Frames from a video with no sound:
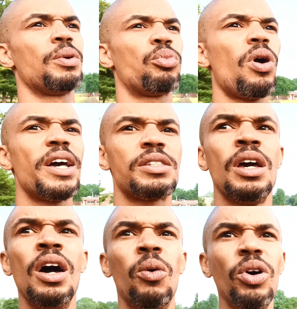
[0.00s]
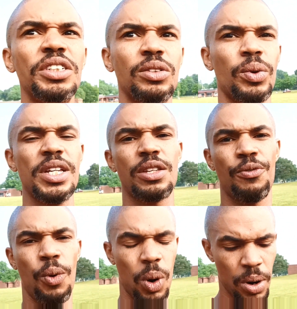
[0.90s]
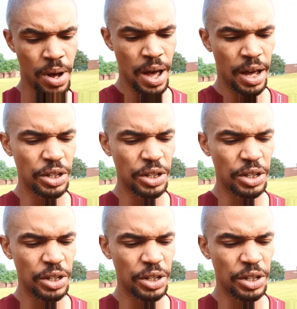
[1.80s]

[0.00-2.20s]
of the price? What's the reason for,